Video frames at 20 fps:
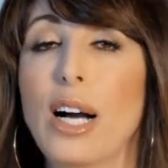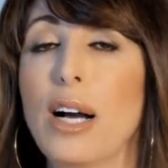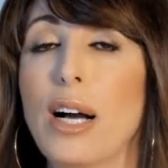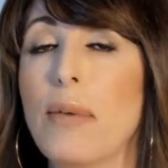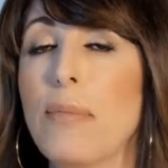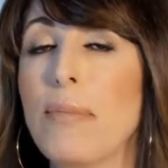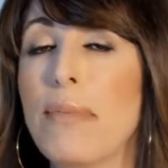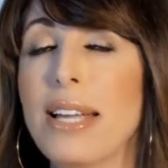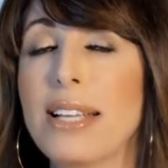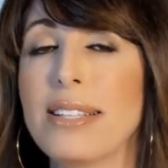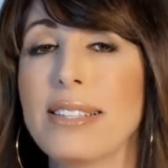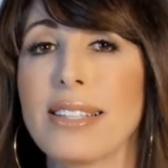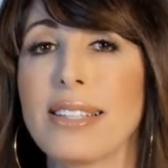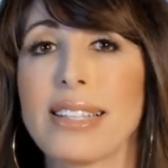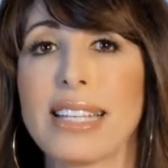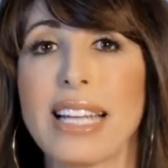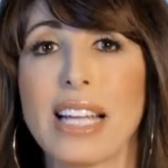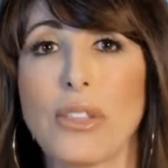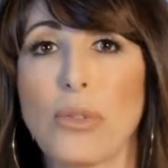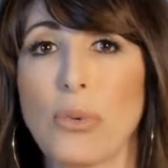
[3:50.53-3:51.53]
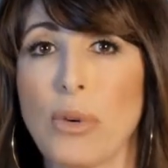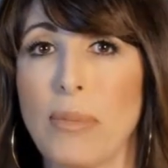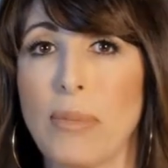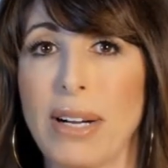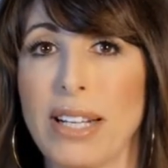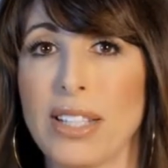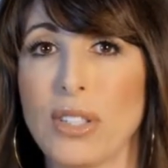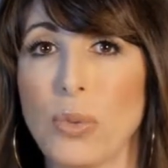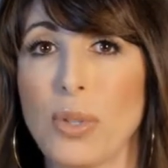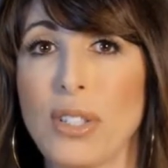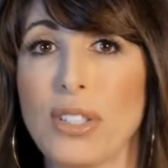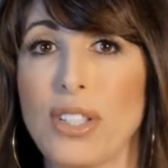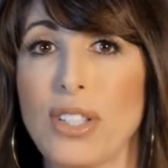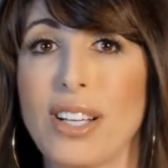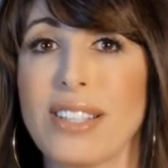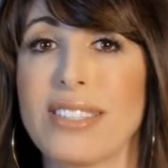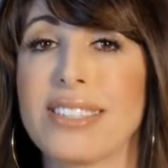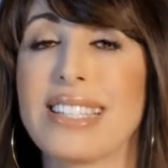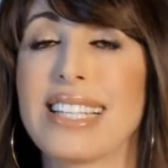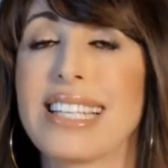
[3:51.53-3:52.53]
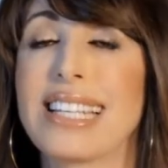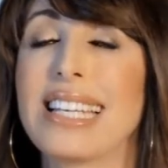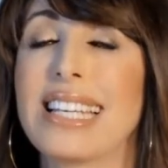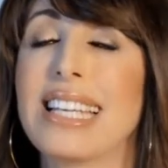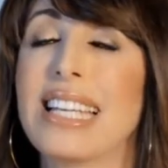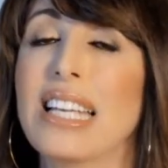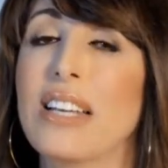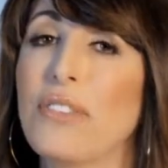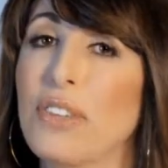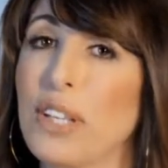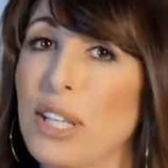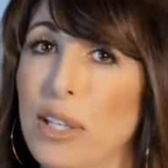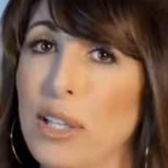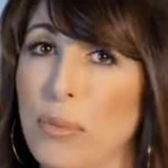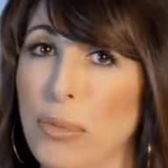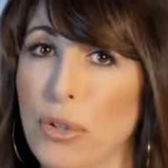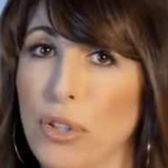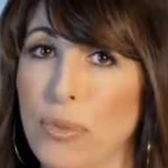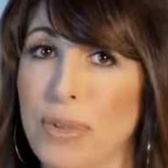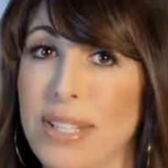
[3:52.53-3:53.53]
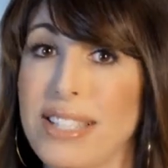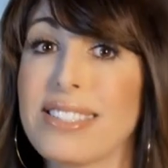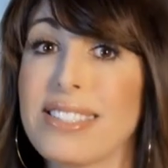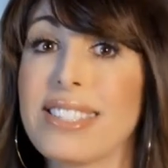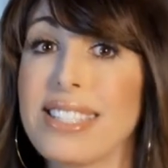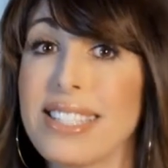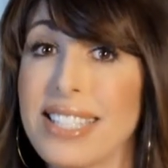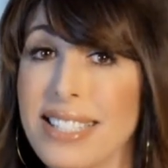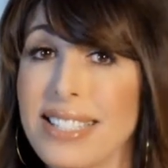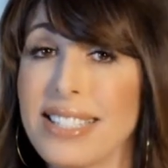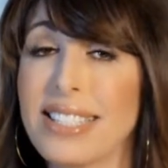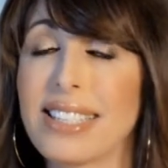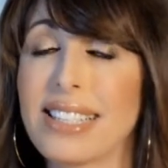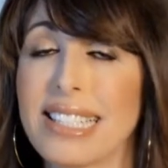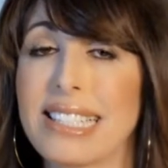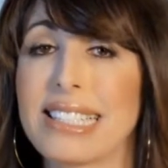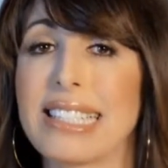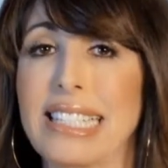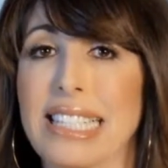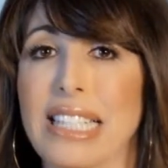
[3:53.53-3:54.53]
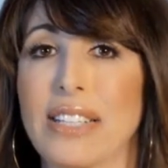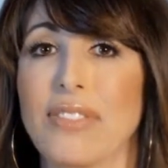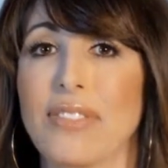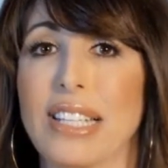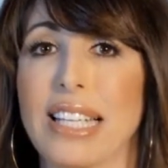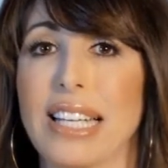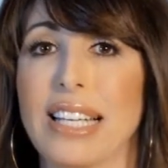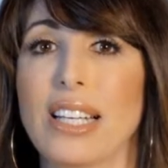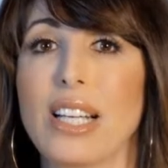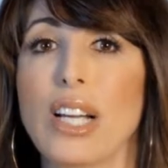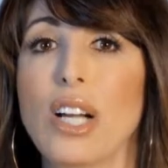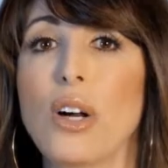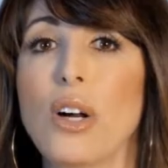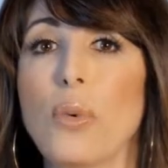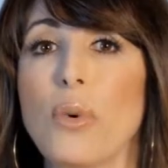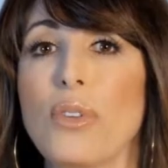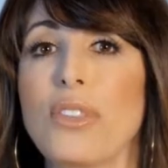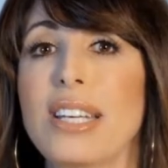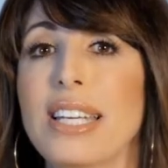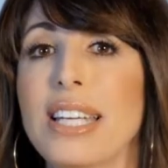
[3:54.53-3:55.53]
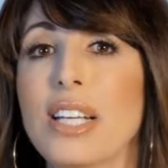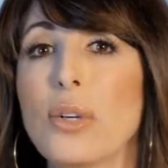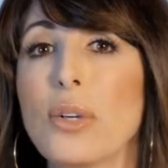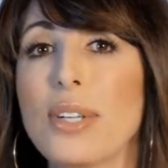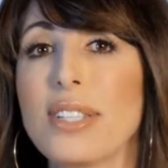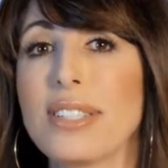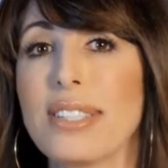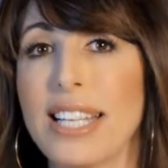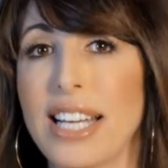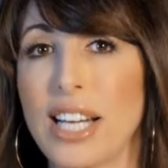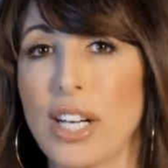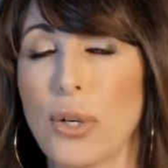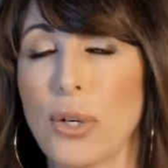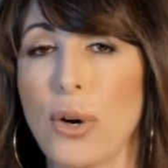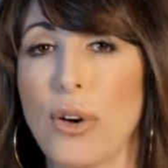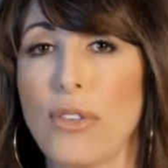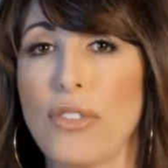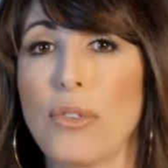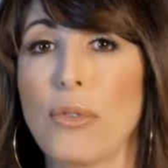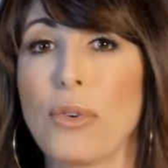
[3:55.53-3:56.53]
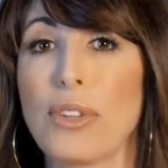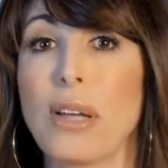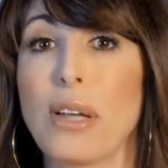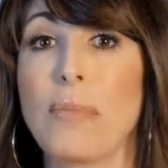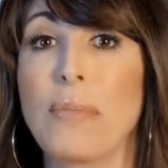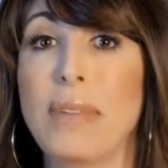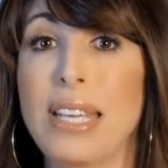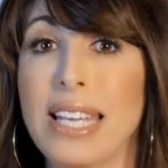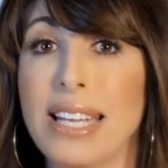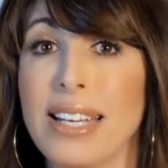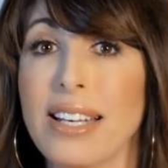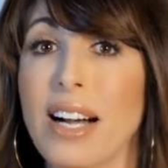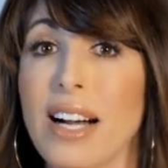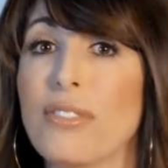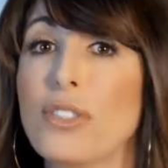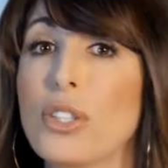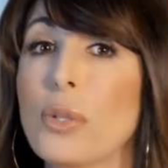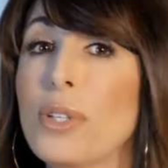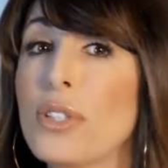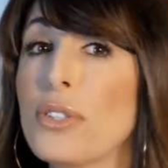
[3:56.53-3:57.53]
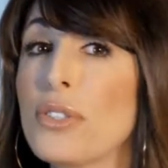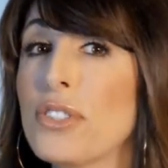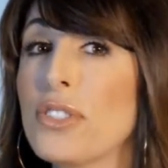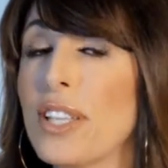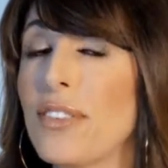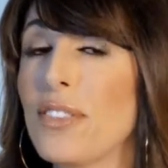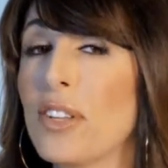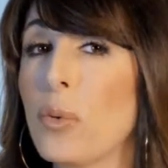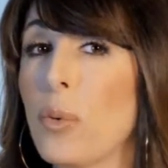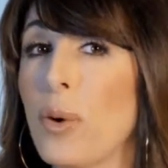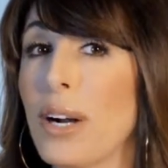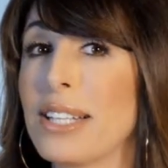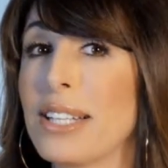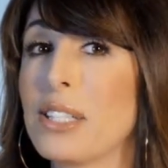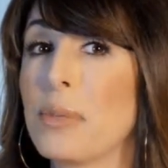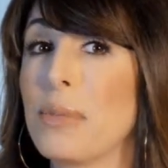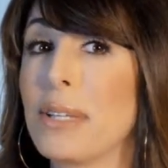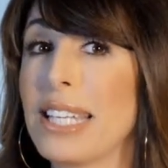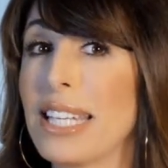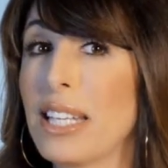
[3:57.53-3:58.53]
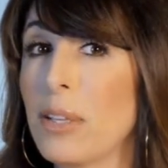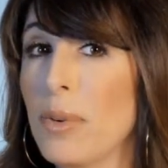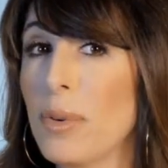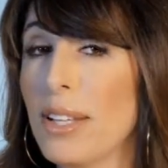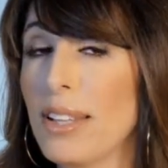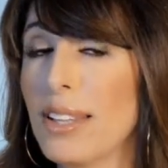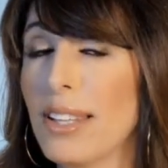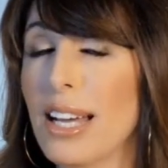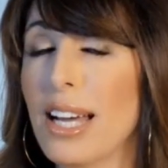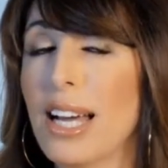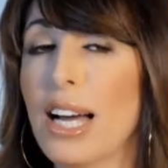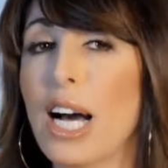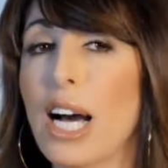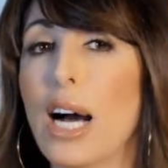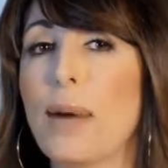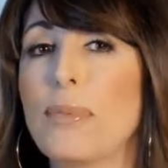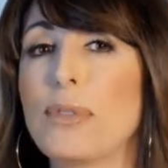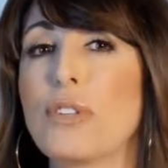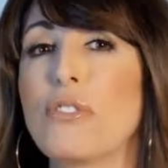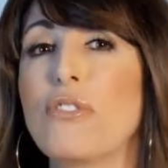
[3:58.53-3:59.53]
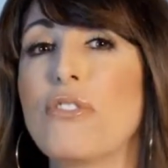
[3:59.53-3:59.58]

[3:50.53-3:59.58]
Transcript: Amazingly, at 3 months, we saw significant improvement, statistically significant, with an increase in hair growth with a mean of 271 to begin with, up to